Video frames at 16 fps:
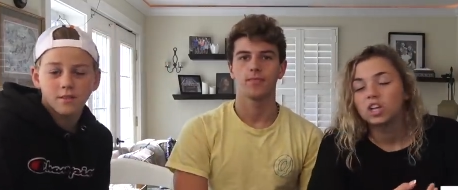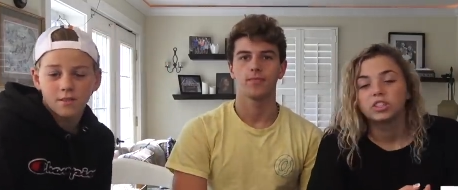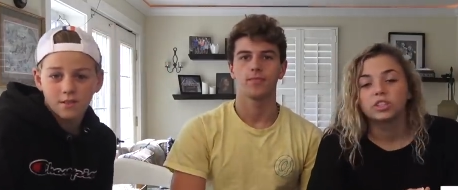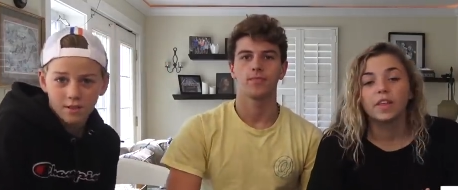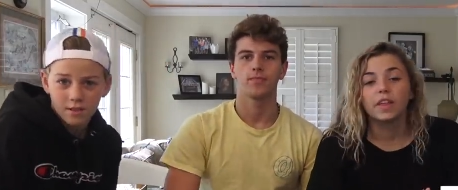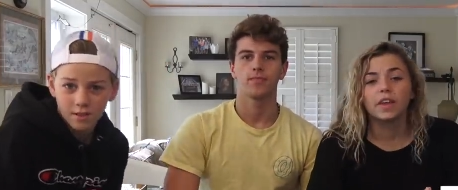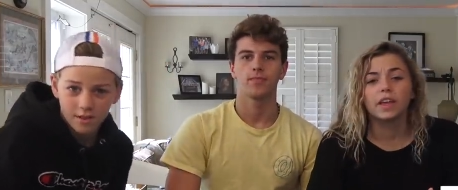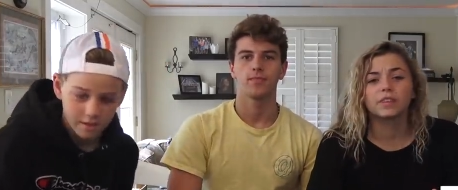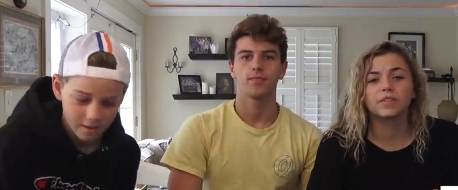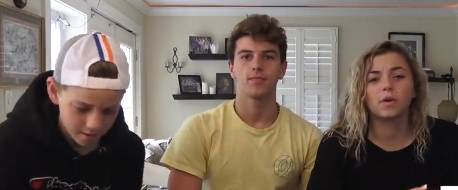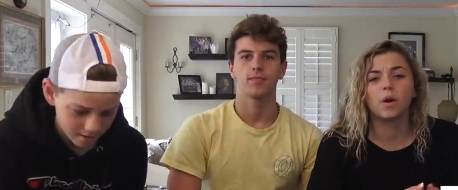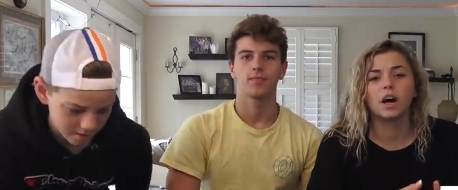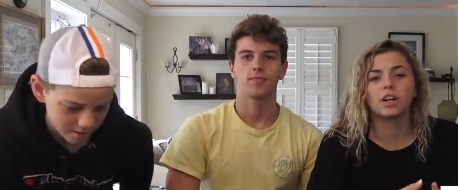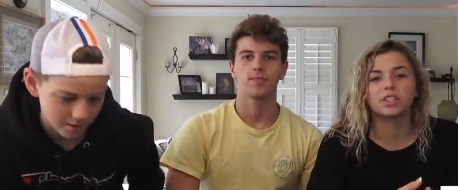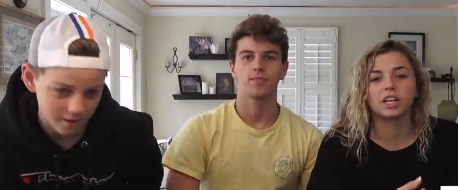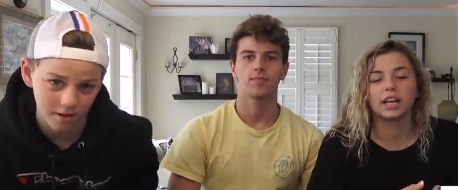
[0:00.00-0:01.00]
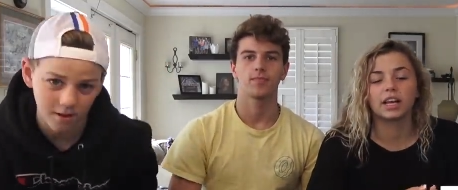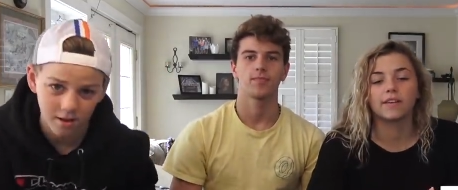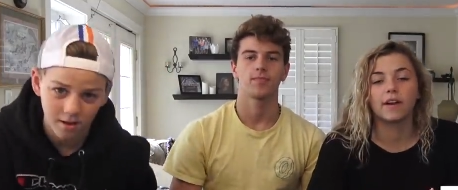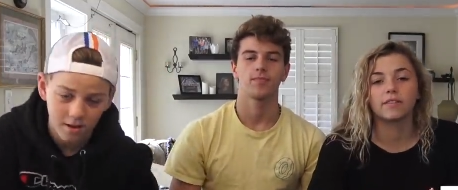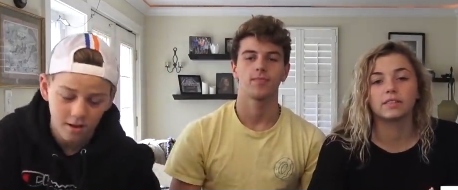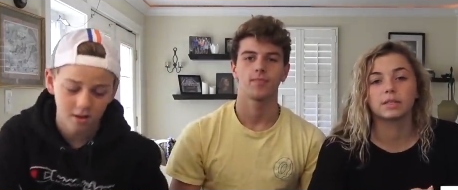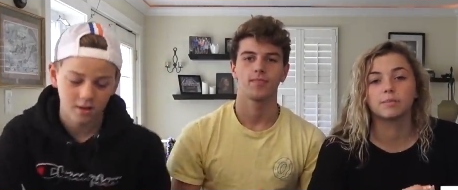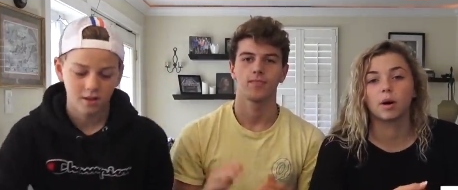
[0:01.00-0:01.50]
Speaker 1: So thank you guys for watching. If you
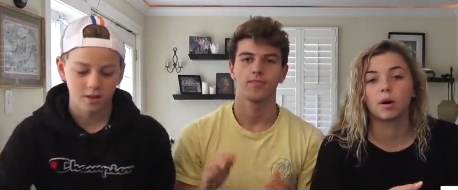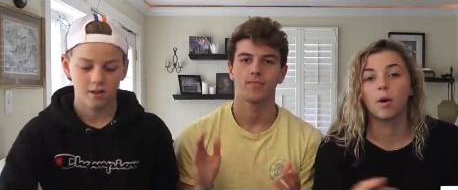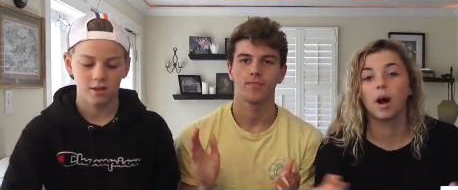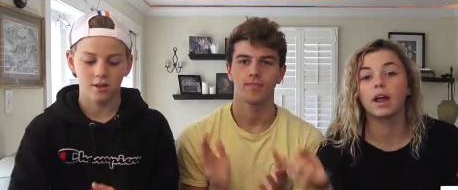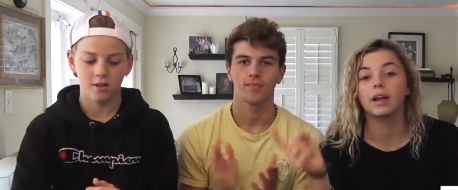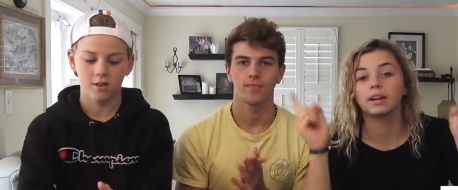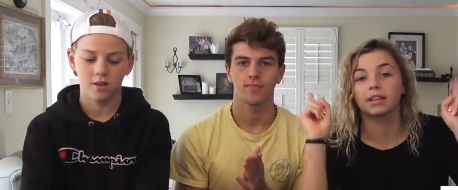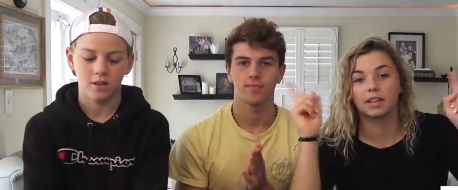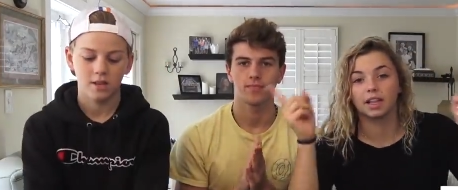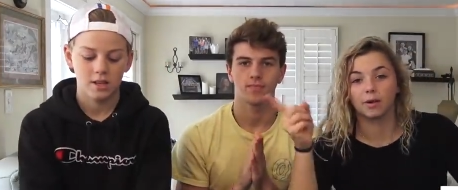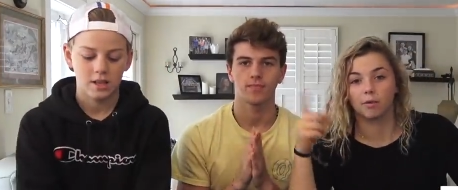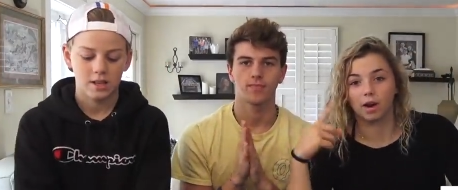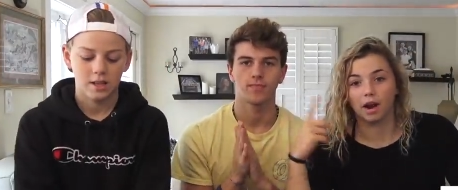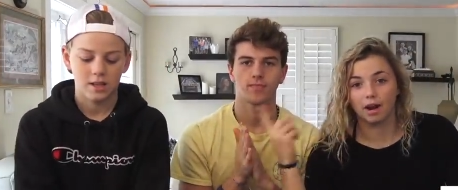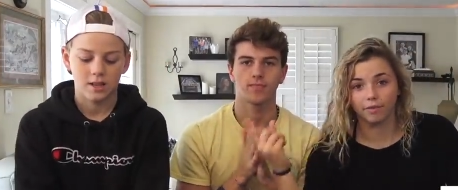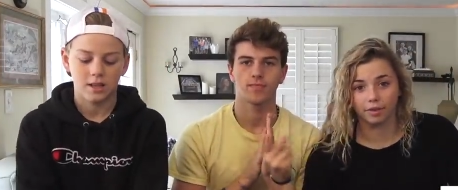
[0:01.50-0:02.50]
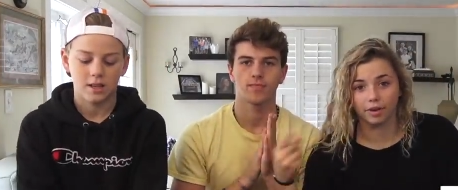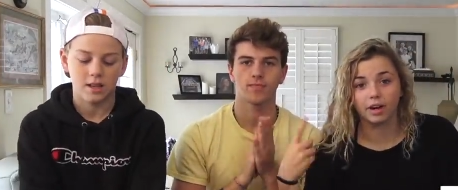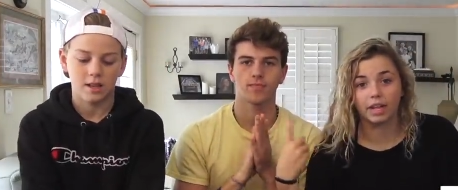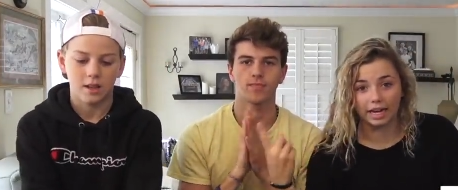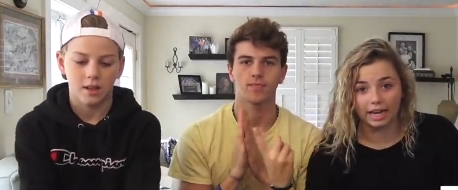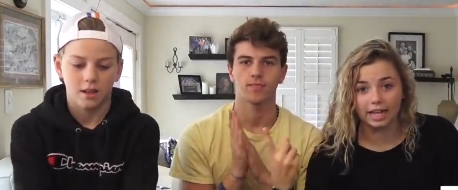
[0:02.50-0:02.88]
haven't seen part 1, click wherever it